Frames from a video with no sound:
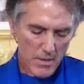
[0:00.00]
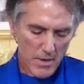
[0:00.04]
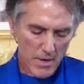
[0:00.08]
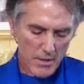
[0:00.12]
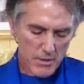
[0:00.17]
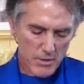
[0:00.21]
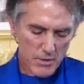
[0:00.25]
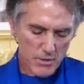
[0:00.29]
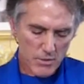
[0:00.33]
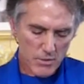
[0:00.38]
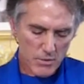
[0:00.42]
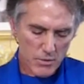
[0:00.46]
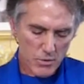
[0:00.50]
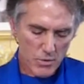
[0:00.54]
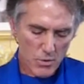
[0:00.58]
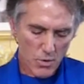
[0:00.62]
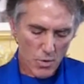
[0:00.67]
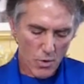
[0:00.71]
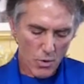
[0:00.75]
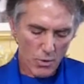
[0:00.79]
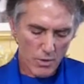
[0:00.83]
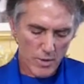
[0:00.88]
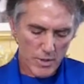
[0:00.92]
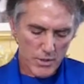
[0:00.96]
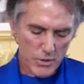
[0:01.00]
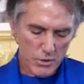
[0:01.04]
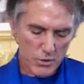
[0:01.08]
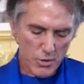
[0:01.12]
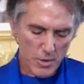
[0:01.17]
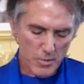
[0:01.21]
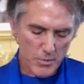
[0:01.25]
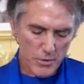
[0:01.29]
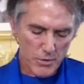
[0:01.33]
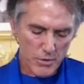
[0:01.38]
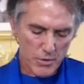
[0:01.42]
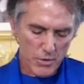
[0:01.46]
Thus, through Holy
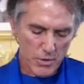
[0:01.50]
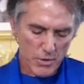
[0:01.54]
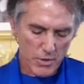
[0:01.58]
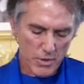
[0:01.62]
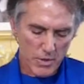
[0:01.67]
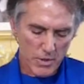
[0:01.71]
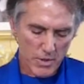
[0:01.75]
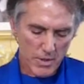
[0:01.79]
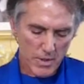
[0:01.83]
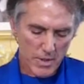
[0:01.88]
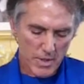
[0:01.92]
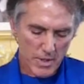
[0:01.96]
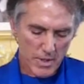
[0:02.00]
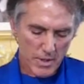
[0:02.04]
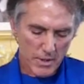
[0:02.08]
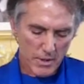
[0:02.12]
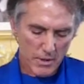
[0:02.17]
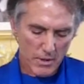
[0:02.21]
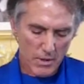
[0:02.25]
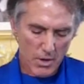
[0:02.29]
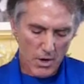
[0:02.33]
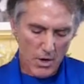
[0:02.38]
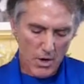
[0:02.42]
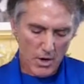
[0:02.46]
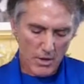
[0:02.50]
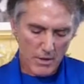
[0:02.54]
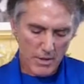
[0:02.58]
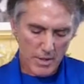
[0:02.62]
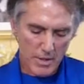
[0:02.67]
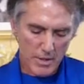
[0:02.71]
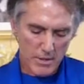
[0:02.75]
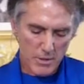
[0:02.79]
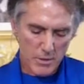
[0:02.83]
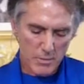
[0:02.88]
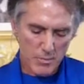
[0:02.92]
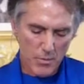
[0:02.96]
Scripture,
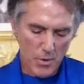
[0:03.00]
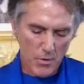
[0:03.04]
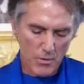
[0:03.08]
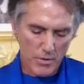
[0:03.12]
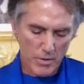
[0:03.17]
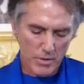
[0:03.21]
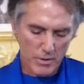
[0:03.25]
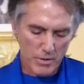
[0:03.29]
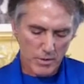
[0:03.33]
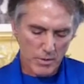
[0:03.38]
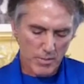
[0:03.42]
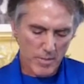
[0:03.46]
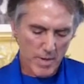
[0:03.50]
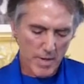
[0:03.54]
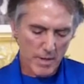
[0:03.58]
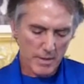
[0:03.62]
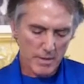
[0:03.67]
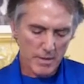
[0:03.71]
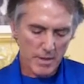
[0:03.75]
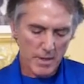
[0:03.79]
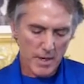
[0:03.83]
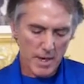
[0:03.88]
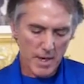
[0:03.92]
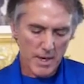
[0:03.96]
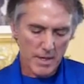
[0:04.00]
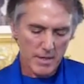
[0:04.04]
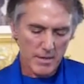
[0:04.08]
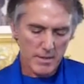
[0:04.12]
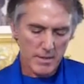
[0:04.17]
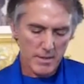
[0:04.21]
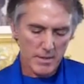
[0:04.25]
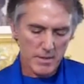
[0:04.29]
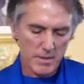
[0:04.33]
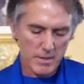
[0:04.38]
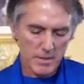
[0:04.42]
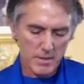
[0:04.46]
God has spoken to
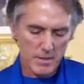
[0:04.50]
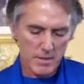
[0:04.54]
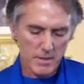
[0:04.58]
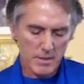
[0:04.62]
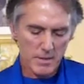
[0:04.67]
mankind.